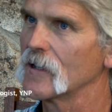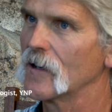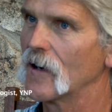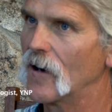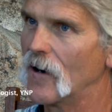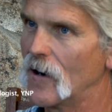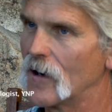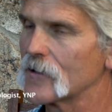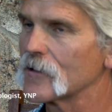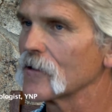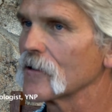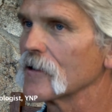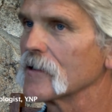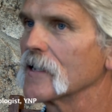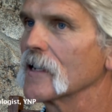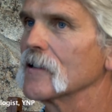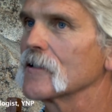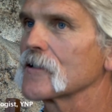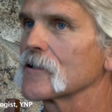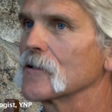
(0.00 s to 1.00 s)
100 in
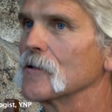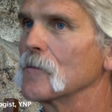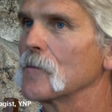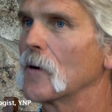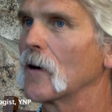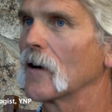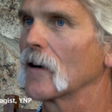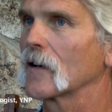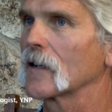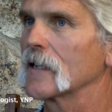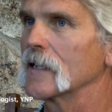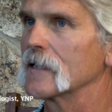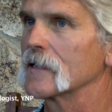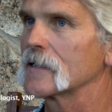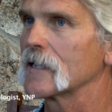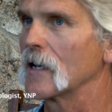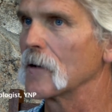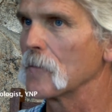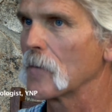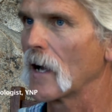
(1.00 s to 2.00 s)
Yellowstone Park in
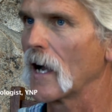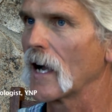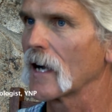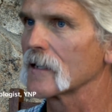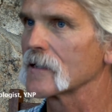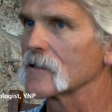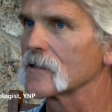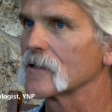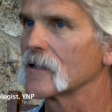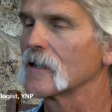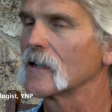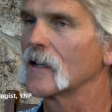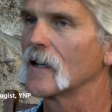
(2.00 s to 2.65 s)
10 packs.